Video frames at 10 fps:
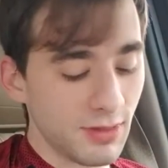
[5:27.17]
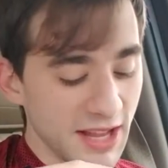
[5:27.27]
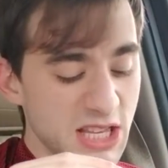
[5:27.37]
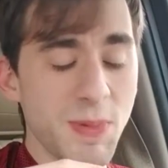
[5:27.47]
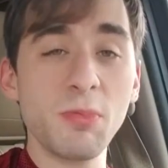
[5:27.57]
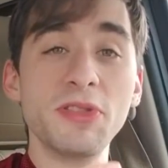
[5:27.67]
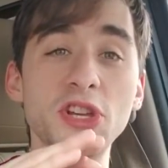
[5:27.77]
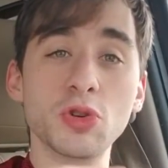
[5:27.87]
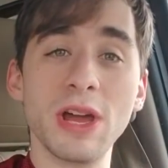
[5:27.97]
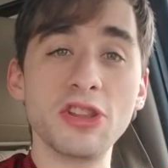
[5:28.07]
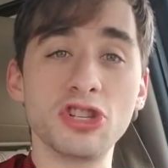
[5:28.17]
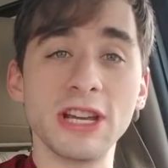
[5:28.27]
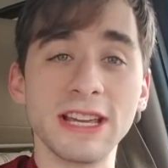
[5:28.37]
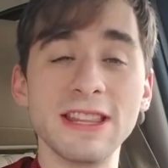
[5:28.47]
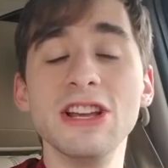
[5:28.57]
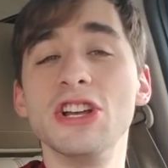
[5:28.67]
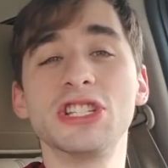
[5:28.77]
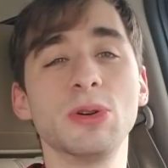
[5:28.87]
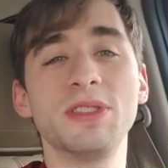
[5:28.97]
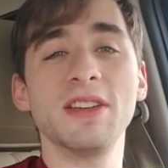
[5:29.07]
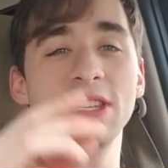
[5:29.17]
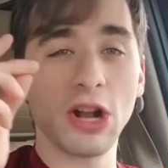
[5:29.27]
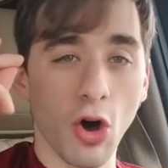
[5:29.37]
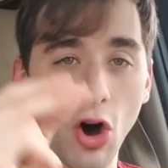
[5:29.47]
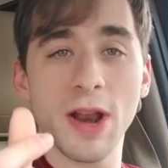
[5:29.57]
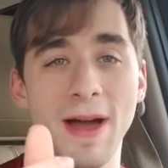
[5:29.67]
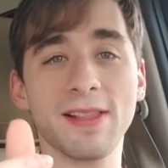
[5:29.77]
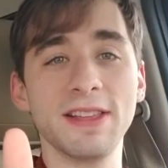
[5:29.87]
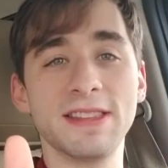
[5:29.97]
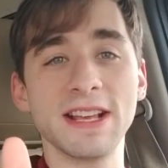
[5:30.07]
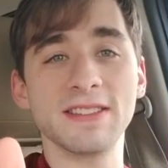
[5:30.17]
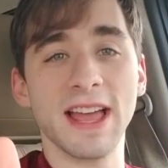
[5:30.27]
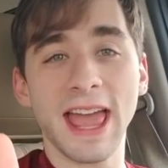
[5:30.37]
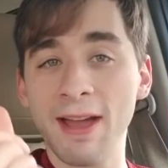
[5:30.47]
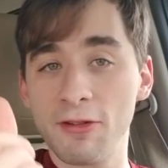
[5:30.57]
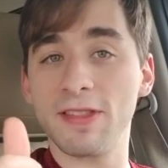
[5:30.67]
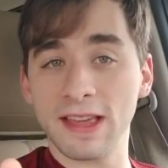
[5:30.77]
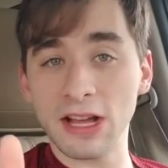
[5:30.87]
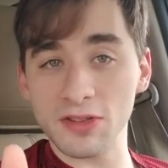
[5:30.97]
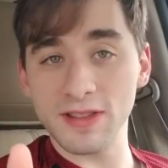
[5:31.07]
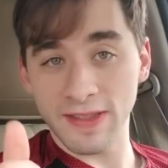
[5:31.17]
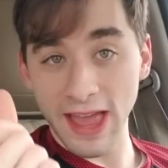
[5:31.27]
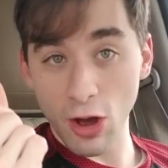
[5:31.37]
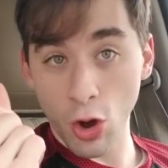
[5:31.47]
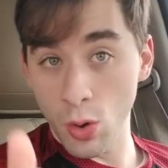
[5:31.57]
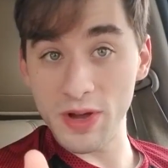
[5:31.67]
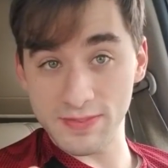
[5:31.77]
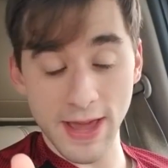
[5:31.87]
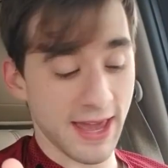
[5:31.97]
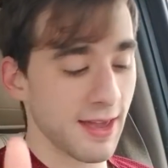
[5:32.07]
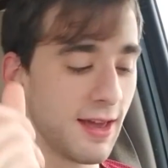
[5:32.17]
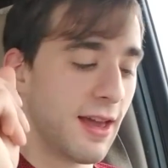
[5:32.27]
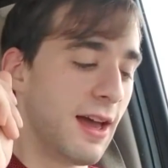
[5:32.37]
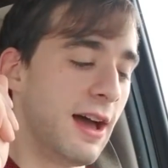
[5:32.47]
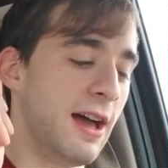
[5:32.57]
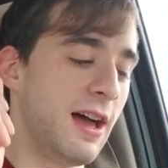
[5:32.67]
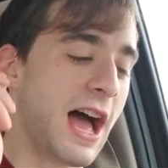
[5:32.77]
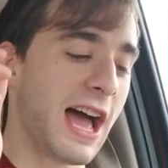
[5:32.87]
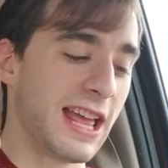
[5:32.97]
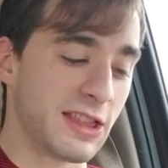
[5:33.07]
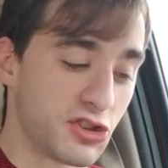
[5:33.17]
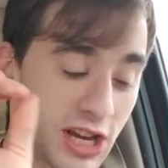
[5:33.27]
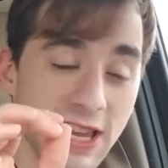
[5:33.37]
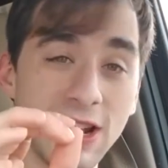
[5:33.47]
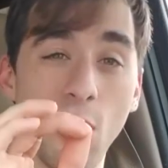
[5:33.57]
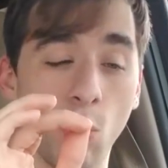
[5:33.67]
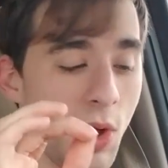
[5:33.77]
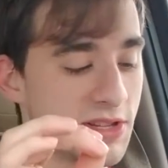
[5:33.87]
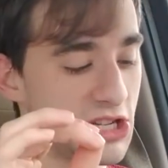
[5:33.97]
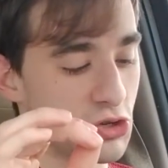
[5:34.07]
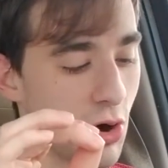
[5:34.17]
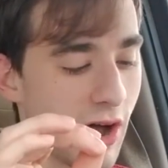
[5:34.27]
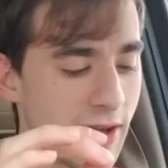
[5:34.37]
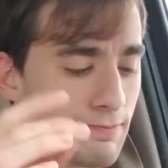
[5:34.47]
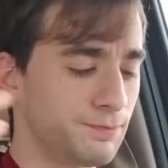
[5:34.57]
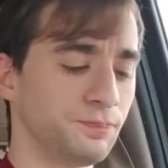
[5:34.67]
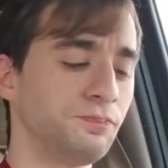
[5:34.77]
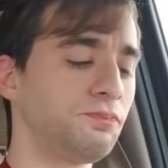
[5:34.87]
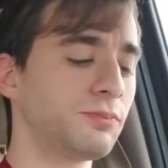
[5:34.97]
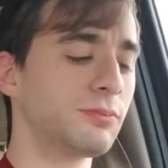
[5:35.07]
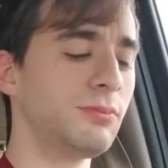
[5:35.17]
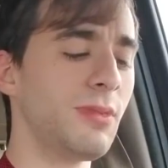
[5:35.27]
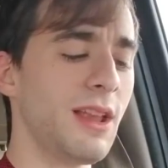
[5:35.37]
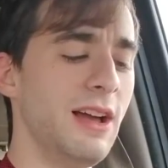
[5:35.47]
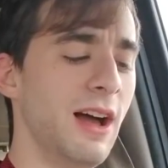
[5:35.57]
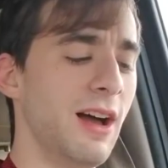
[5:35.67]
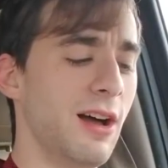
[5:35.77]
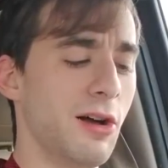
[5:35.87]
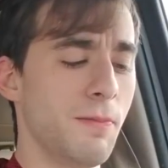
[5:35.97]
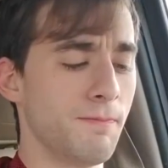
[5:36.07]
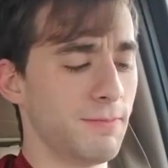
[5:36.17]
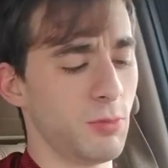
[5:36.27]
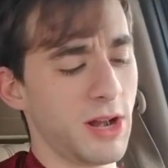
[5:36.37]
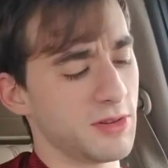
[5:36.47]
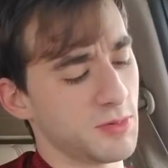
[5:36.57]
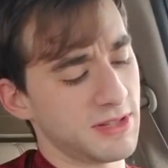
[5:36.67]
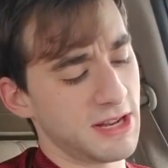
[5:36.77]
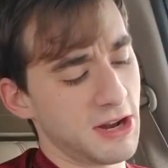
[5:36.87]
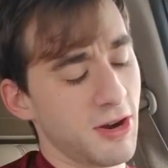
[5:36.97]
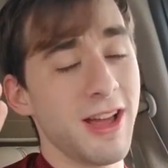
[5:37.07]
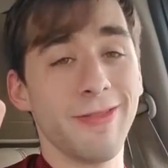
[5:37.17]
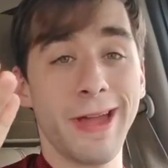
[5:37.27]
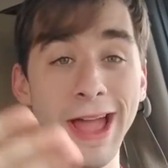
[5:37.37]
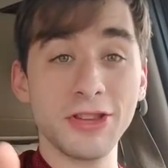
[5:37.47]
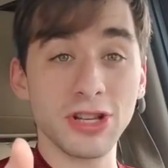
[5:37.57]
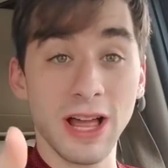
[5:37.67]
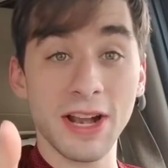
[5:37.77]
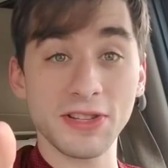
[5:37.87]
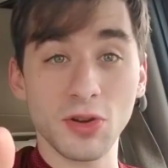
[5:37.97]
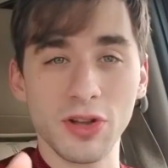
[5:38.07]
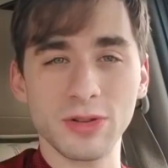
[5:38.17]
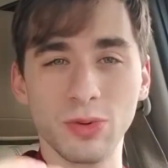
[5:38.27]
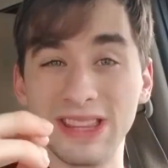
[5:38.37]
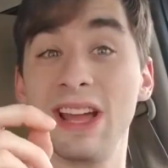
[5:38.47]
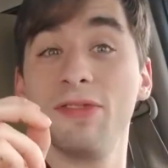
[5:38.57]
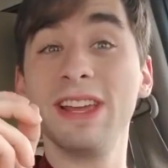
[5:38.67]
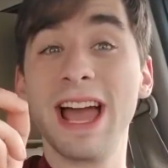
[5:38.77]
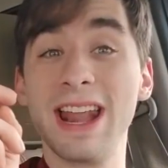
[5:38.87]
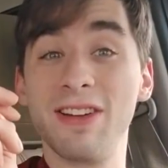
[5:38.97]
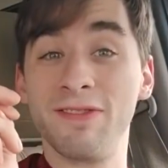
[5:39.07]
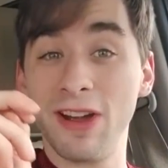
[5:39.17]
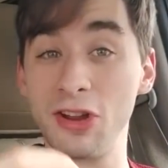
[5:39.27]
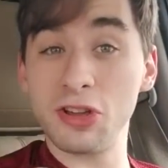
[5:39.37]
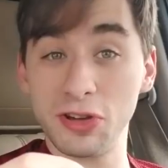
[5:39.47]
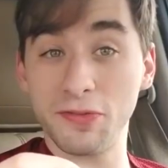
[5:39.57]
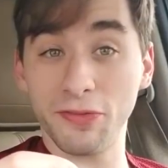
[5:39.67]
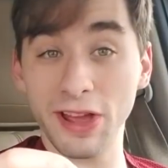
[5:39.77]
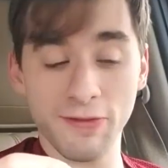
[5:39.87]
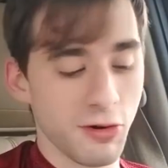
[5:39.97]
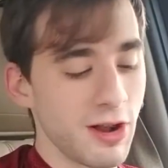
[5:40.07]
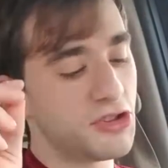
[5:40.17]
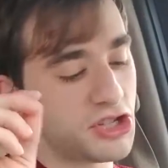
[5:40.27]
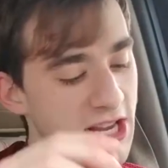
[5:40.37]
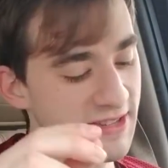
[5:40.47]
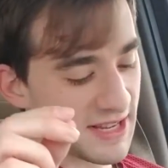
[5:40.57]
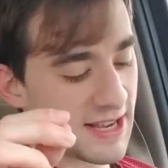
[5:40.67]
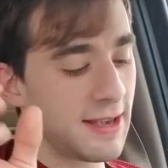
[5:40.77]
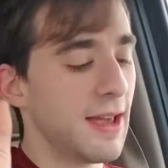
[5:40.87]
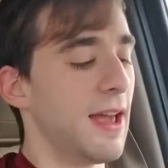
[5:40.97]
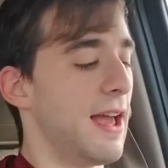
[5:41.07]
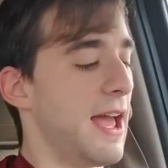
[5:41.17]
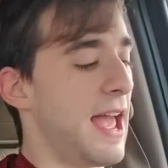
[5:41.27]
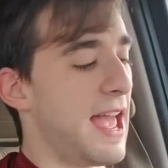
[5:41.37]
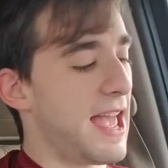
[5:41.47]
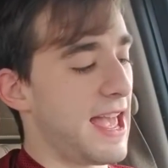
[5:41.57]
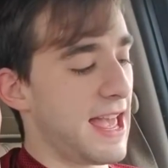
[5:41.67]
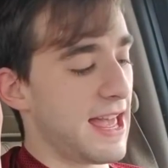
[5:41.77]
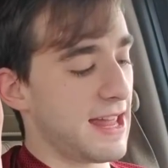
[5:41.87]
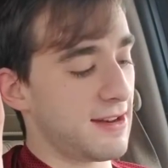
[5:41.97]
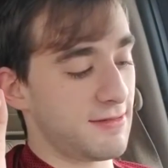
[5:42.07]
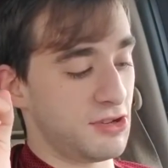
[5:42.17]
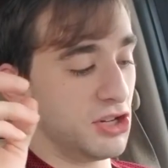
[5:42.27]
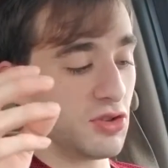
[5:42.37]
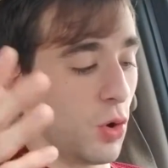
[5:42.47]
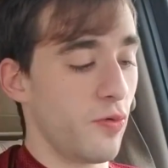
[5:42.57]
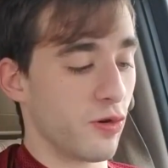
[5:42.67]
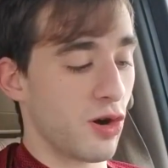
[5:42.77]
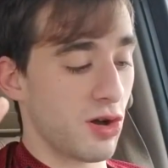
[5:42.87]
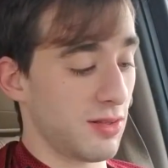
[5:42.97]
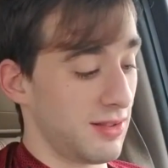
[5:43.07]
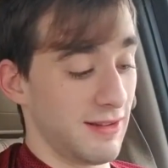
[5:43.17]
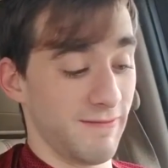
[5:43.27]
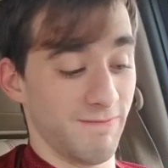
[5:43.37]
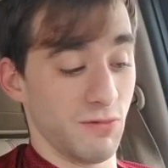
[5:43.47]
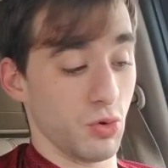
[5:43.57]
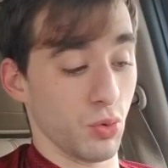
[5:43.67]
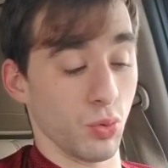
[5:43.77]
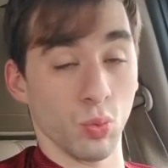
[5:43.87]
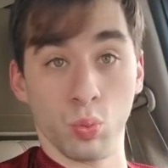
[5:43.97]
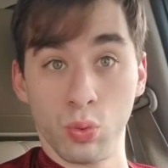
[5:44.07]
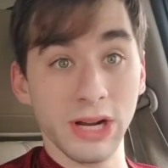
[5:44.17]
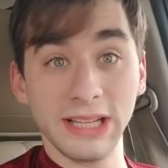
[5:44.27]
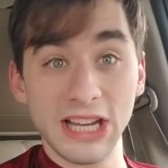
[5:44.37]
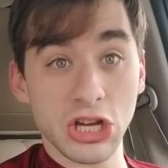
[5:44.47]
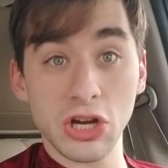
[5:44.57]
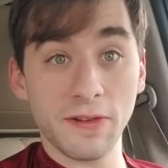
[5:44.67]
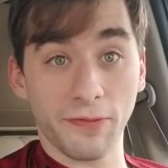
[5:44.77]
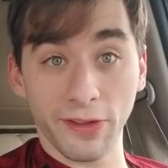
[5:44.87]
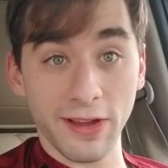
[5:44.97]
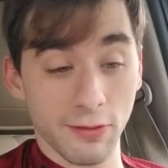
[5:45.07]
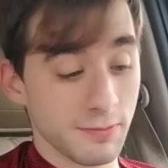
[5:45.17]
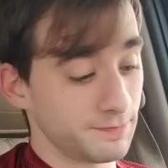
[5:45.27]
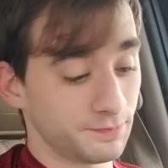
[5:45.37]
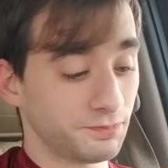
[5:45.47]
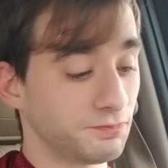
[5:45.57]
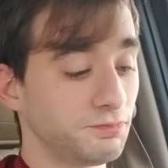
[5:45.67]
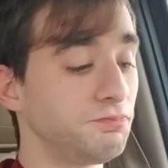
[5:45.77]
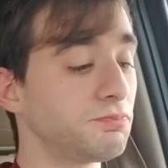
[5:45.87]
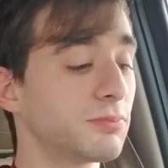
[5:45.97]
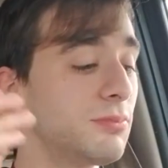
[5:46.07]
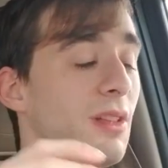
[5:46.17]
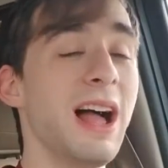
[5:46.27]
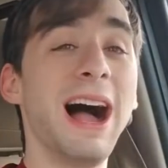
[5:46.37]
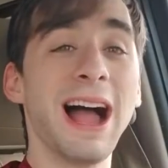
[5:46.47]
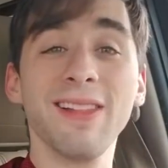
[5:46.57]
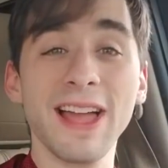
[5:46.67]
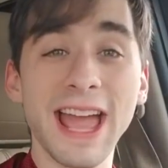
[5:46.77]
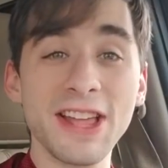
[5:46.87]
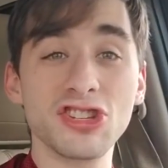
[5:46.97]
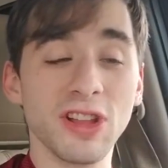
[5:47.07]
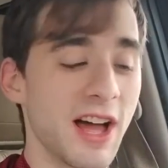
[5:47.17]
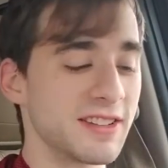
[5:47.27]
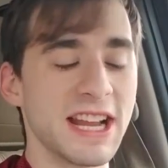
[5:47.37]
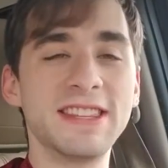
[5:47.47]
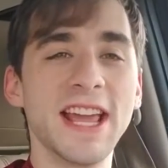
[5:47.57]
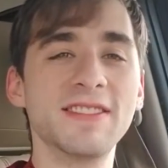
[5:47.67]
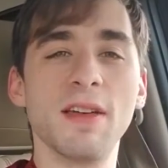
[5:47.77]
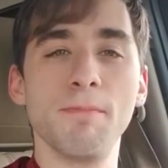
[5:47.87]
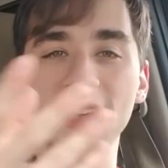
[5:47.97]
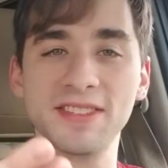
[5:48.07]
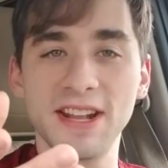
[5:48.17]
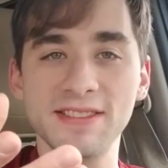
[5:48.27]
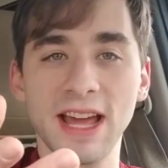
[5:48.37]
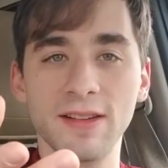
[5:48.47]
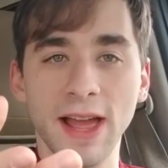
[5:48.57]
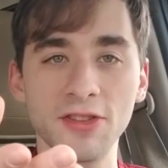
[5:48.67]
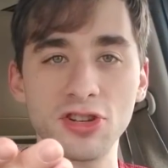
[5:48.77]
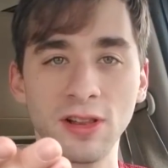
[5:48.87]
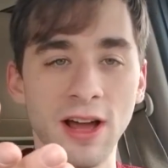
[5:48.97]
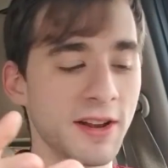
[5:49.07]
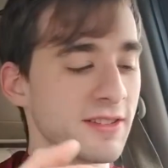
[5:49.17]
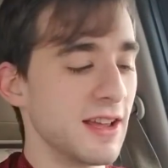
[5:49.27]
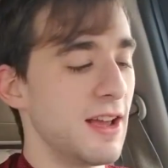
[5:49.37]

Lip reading: It's made with the shredded chicken, so it doesn't automatically taste like everything else they always make. The chicken wasn't dry. What else was in here? The enchilada sauce definitely had a very good flavor. Cheesy and just overall really good flavor. I like enchiladas. It takes the messiness out of enchiladas.